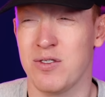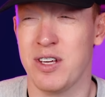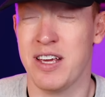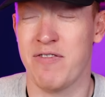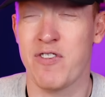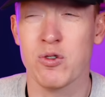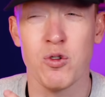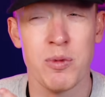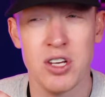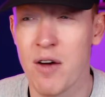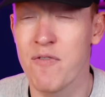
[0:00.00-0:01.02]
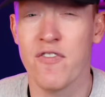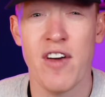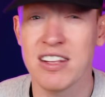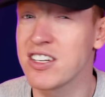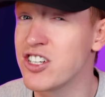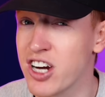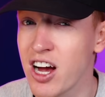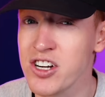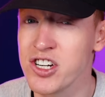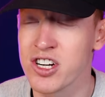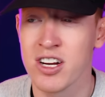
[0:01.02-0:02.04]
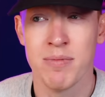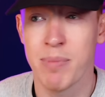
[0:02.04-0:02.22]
it feels almost unfair to judge.